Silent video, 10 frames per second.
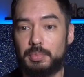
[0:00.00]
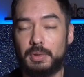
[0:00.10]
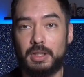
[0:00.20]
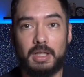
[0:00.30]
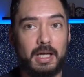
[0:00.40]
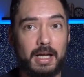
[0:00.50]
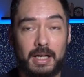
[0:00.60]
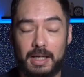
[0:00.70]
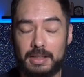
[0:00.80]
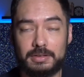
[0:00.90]
but I
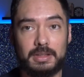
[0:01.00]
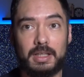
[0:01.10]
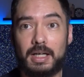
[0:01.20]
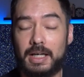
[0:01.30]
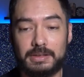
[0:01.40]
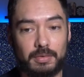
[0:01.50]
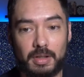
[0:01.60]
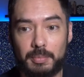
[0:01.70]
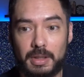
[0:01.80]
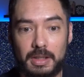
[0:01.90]
highly
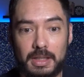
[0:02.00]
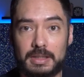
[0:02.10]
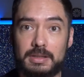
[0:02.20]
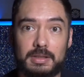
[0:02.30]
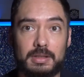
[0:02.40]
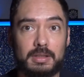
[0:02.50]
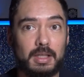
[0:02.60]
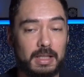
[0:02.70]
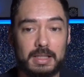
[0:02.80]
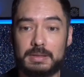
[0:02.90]
recommend
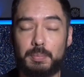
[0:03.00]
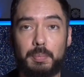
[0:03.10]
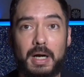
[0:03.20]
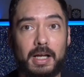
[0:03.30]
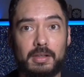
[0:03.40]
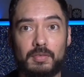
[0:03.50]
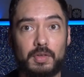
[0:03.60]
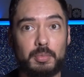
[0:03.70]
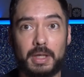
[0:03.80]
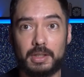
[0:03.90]
against buying the
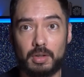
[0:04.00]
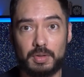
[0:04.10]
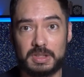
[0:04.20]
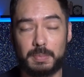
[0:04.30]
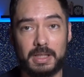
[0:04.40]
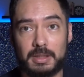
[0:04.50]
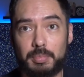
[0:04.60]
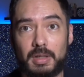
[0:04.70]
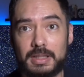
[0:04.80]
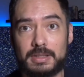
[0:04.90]
VideoMic Go despite the
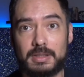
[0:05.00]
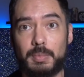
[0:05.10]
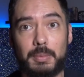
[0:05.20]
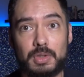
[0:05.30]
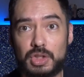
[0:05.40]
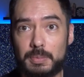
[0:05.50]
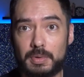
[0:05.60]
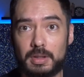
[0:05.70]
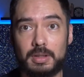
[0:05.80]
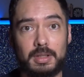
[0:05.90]
price. Maybe
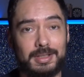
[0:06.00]
cheaper,